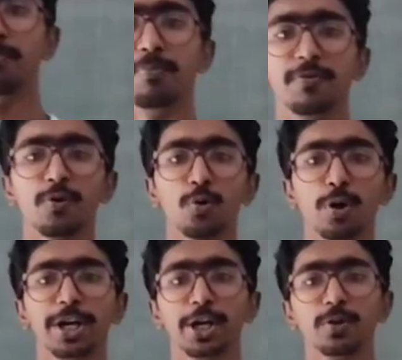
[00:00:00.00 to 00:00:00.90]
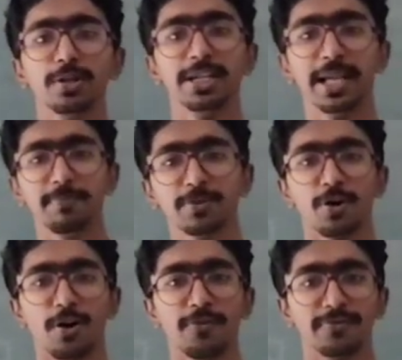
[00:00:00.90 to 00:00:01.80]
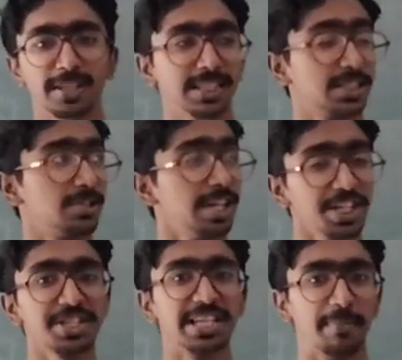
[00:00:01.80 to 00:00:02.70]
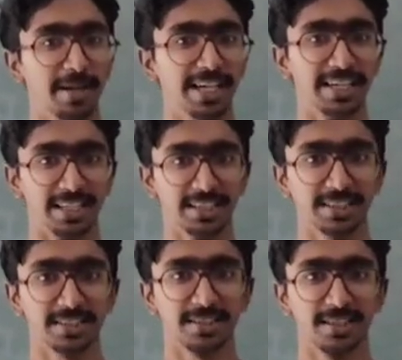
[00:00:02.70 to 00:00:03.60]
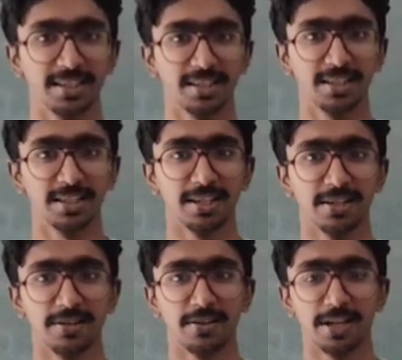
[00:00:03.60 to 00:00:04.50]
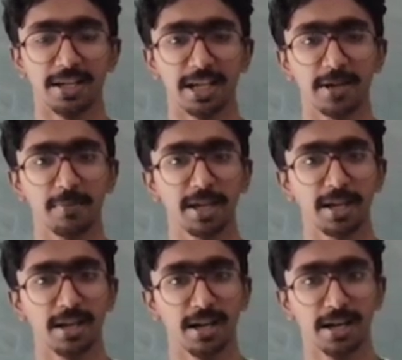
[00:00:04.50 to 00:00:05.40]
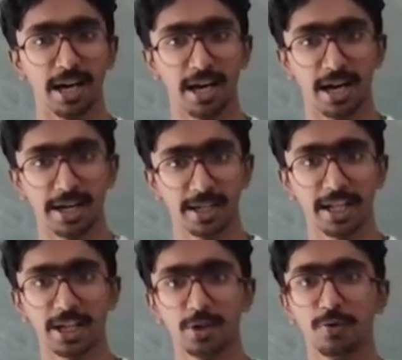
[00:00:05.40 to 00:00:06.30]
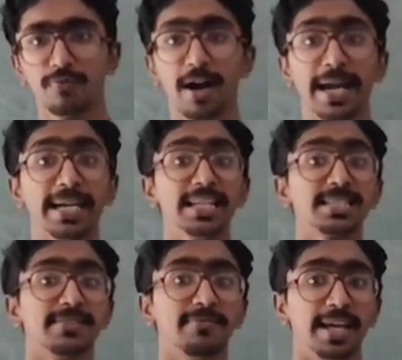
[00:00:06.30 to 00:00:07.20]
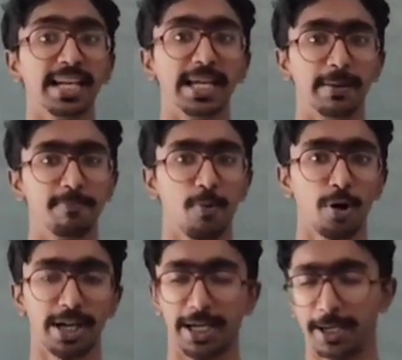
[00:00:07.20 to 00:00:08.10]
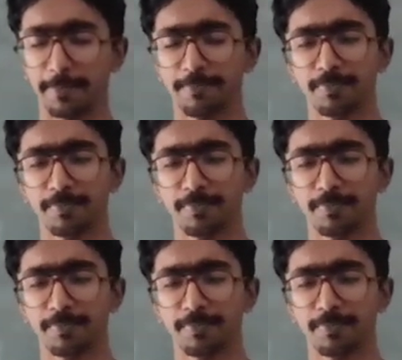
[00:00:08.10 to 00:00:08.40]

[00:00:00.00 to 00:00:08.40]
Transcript: Before going into the depth of these three stabilities, let me tell you why it is very important.